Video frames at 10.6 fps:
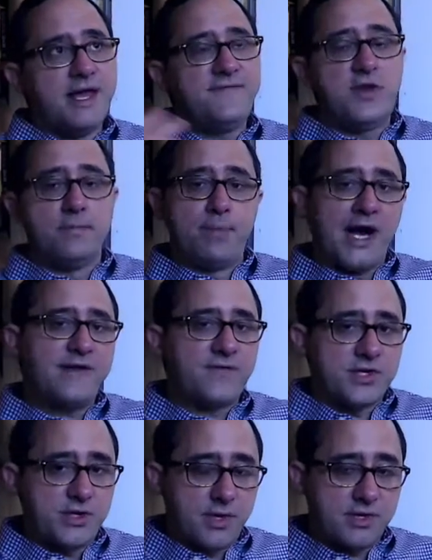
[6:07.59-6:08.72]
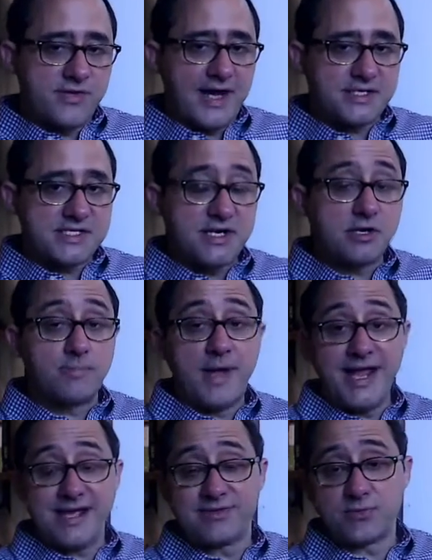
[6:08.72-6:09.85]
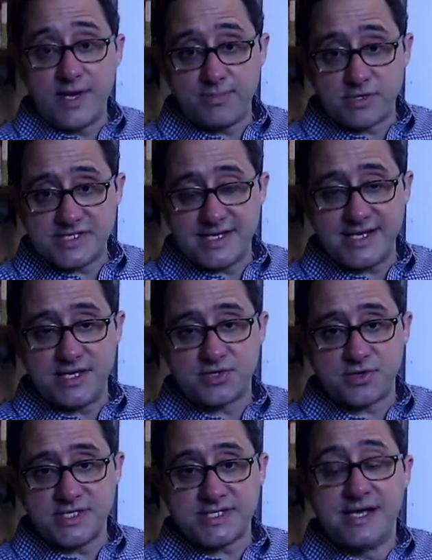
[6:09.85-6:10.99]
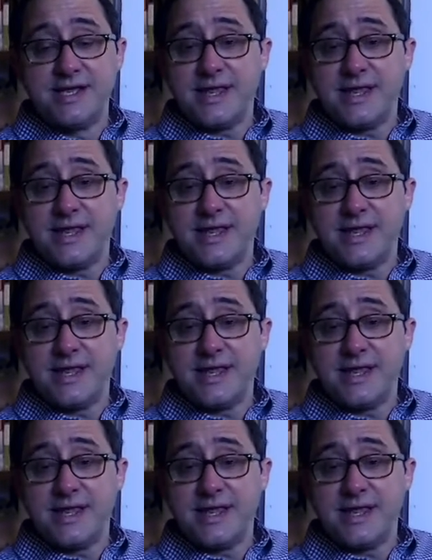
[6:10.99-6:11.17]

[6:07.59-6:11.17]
If you buy it for $200,000 and you're paying 3% interest,